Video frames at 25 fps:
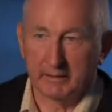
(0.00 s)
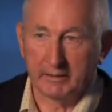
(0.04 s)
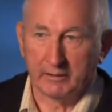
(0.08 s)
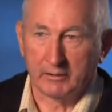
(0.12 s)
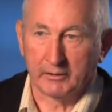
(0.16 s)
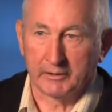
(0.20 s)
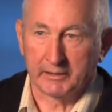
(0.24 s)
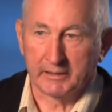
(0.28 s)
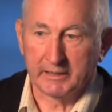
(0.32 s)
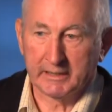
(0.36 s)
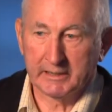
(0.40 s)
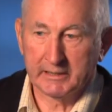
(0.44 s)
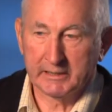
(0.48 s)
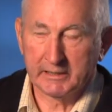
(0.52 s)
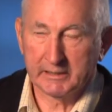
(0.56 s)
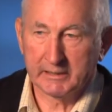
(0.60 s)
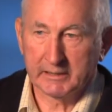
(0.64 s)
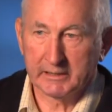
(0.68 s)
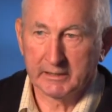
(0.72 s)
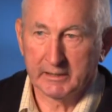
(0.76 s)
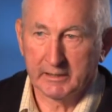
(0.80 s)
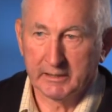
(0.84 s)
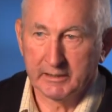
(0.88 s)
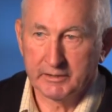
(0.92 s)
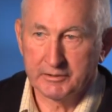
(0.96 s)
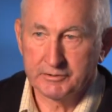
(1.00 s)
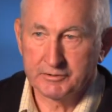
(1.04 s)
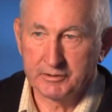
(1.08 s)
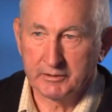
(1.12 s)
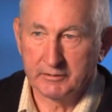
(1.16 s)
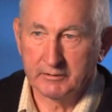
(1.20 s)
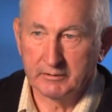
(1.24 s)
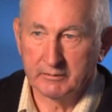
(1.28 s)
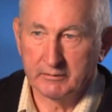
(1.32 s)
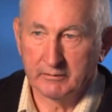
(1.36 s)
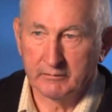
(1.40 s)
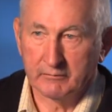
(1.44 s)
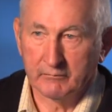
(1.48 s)
On any
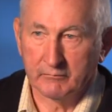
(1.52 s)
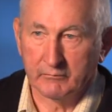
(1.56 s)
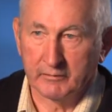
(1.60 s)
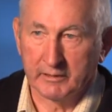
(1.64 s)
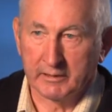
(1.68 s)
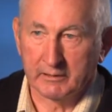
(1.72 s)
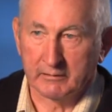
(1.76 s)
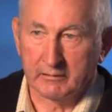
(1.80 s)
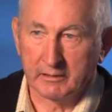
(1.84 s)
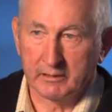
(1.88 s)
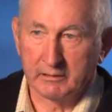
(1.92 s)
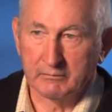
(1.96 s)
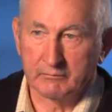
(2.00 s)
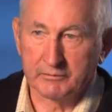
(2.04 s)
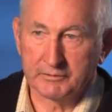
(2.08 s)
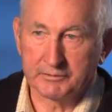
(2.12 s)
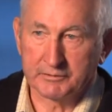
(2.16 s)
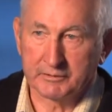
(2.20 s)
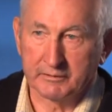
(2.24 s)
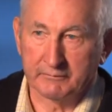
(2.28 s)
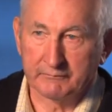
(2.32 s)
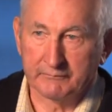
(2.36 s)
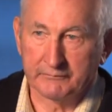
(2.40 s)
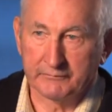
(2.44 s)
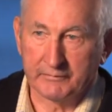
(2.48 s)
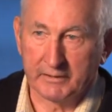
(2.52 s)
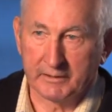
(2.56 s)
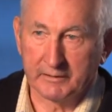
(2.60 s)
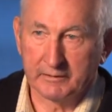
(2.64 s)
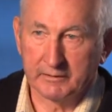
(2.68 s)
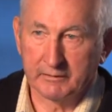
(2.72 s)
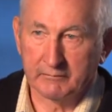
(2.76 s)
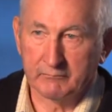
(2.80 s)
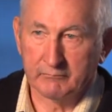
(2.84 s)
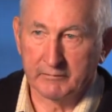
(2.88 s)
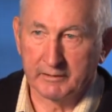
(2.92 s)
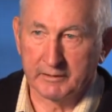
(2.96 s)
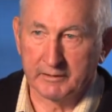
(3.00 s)
occasion where I was
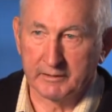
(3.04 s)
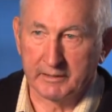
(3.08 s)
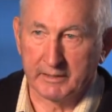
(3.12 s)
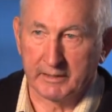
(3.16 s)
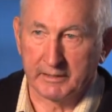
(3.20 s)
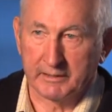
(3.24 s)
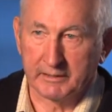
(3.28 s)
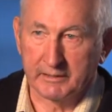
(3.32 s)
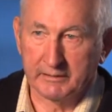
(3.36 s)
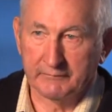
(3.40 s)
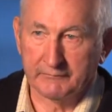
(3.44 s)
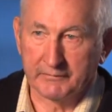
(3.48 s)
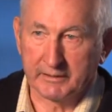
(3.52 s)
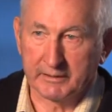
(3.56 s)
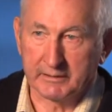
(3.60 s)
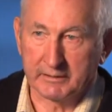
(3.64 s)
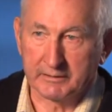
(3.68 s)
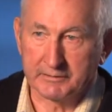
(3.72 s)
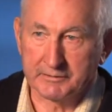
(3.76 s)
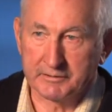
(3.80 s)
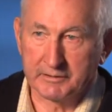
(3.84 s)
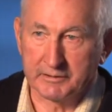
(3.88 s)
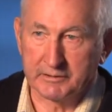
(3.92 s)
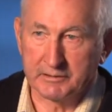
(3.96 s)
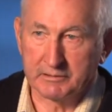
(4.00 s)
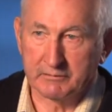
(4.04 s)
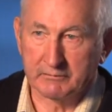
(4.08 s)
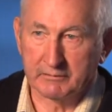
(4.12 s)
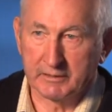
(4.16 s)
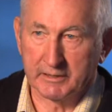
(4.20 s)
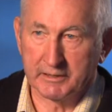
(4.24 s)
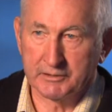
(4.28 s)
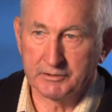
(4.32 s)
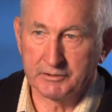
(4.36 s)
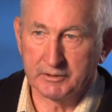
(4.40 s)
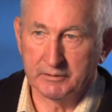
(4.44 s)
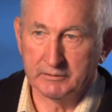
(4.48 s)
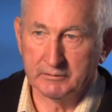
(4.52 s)
confronted with a difficult
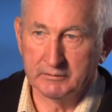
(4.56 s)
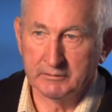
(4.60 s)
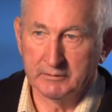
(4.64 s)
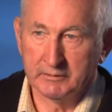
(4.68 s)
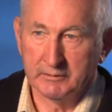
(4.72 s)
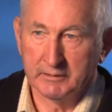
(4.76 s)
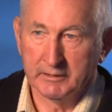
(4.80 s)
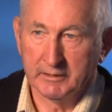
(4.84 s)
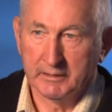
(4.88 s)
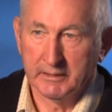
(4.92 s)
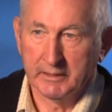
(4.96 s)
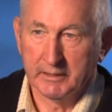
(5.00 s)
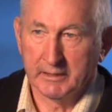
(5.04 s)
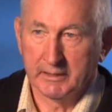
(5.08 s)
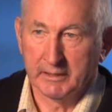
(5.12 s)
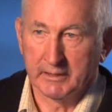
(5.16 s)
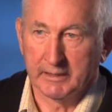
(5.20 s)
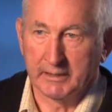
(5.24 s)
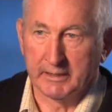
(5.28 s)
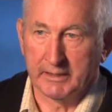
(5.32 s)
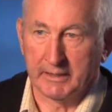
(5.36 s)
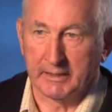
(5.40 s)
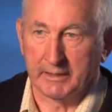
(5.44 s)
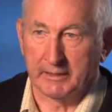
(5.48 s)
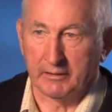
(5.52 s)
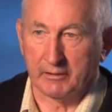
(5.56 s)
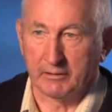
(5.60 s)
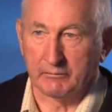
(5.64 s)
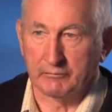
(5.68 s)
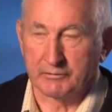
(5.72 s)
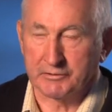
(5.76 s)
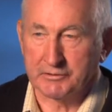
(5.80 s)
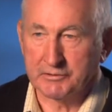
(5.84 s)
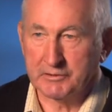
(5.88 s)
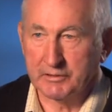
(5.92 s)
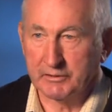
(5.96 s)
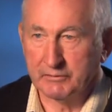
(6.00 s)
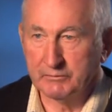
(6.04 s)
situation that I
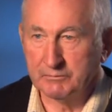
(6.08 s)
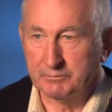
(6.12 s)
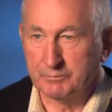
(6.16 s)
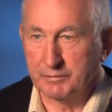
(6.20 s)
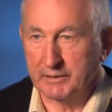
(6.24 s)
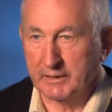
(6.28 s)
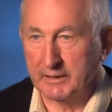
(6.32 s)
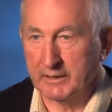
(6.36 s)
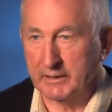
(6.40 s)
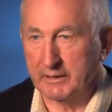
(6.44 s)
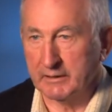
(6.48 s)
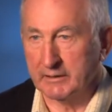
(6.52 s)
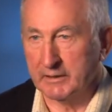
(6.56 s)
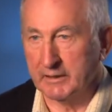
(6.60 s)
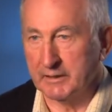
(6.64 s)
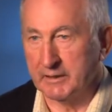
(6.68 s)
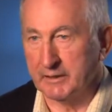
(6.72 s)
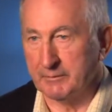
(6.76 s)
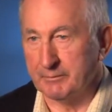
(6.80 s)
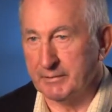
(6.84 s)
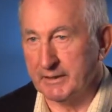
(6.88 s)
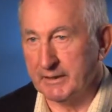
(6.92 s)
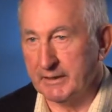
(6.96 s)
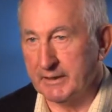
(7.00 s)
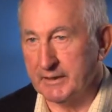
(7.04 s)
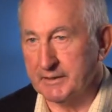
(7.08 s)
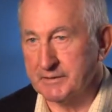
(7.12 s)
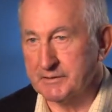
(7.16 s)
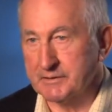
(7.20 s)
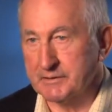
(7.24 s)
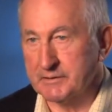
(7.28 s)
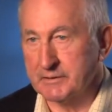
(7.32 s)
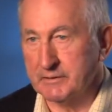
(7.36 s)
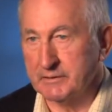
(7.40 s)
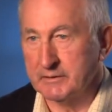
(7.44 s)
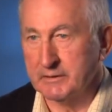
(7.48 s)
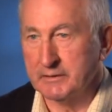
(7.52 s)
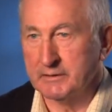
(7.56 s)
was too proud in the
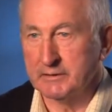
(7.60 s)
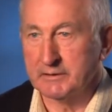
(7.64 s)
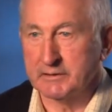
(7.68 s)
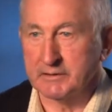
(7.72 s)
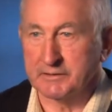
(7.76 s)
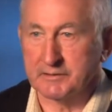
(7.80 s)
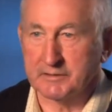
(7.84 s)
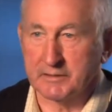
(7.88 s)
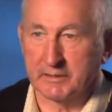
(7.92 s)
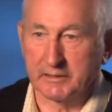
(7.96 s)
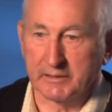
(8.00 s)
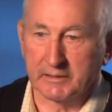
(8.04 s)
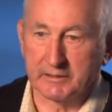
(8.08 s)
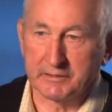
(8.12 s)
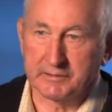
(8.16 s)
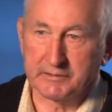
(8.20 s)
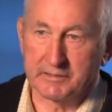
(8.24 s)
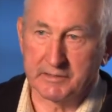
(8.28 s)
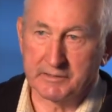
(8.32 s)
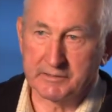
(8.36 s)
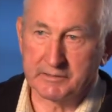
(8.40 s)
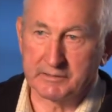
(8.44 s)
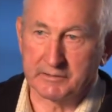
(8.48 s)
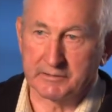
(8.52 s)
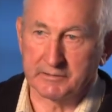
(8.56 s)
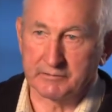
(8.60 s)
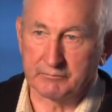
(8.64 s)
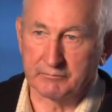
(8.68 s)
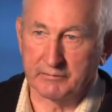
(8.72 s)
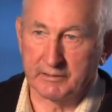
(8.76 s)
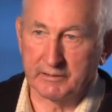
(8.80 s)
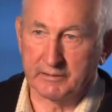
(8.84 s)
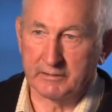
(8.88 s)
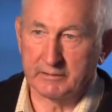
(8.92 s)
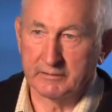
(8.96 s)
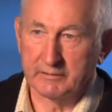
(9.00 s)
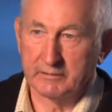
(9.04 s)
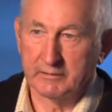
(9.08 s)
past to seek assistance
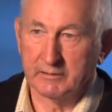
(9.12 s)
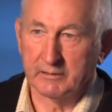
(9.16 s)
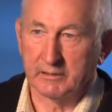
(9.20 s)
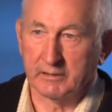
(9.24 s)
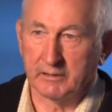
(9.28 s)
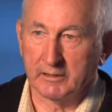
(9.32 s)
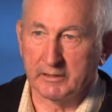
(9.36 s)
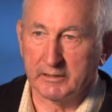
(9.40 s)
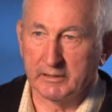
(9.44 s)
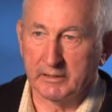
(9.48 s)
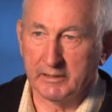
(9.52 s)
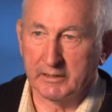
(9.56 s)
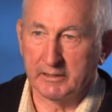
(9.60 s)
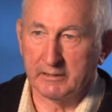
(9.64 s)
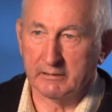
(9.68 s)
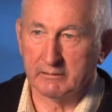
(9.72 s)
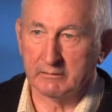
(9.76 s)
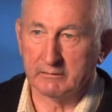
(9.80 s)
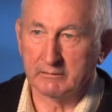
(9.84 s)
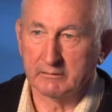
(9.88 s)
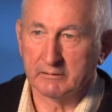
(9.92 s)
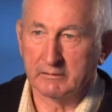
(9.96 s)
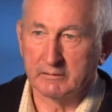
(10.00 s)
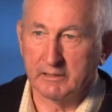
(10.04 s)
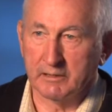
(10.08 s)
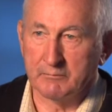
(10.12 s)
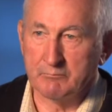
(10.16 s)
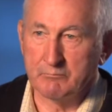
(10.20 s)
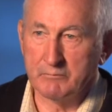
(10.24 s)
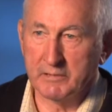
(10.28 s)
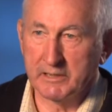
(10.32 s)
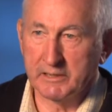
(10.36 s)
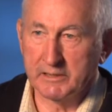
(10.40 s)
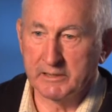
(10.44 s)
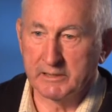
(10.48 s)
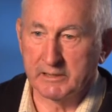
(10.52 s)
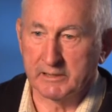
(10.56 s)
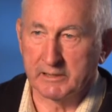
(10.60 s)
with, I now
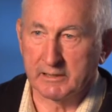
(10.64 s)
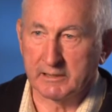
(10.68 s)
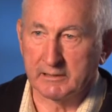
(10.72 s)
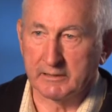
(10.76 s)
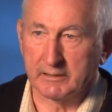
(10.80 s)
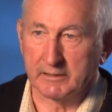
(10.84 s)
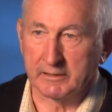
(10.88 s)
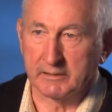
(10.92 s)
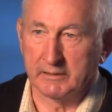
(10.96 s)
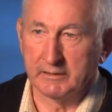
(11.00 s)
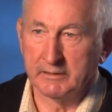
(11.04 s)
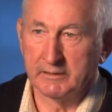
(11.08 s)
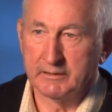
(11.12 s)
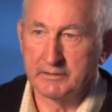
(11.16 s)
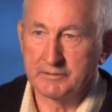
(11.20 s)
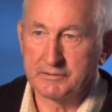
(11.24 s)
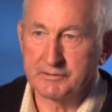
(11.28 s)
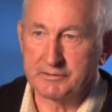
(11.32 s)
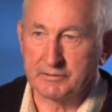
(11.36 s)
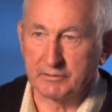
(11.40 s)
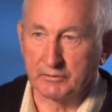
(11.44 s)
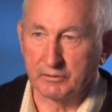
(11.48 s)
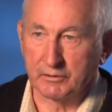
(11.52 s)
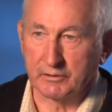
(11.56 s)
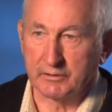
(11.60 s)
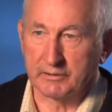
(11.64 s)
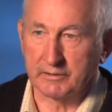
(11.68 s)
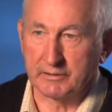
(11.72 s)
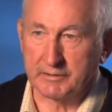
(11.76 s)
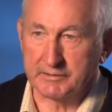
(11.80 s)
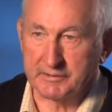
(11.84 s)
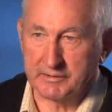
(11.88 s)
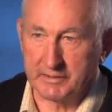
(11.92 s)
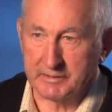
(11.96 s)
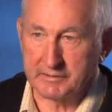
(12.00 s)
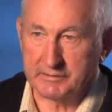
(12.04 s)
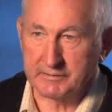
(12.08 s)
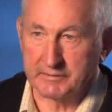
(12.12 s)
immediately sought
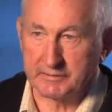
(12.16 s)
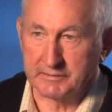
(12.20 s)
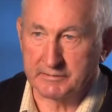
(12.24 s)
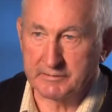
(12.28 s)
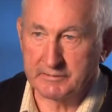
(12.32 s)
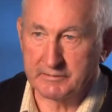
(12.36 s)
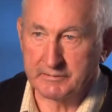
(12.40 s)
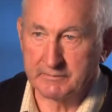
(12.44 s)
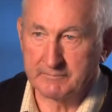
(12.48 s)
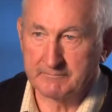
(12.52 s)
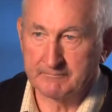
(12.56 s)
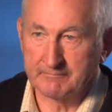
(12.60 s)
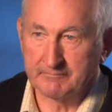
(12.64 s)
assistance.